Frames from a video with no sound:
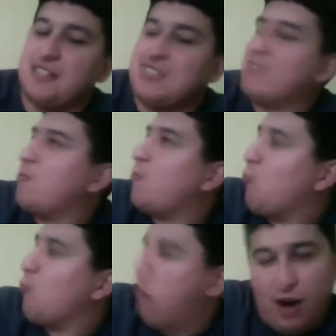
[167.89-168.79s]
I was like,
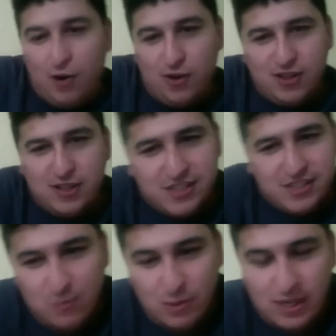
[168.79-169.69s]
whoa,
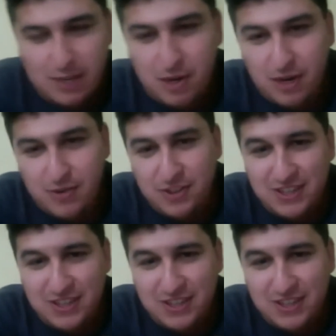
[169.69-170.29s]
really, Marvel?